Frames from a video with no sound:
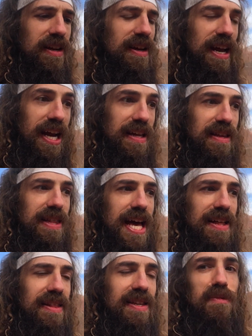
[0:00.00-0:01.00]
and that
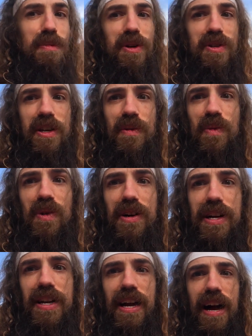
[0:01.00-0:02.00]
this person
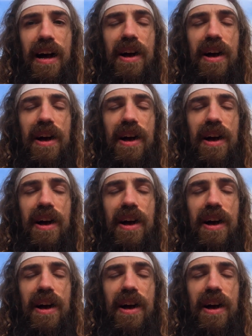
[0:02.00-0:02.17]
would